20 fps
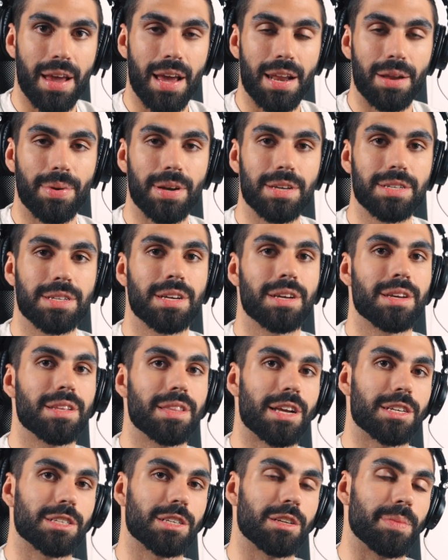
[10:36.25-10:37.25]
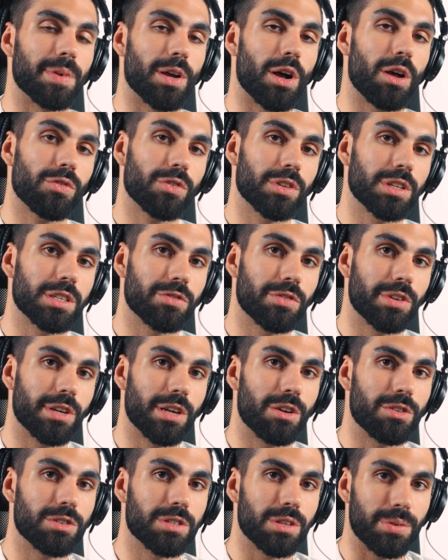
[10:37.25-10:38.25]
Anyways, that's gonna be all for this
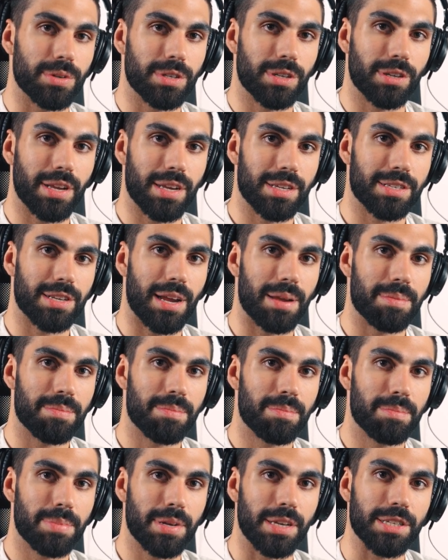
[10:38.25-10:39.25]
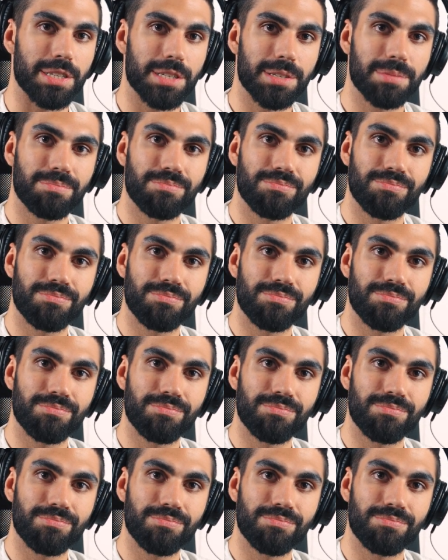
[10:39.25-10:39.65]
video. So until next time, peace.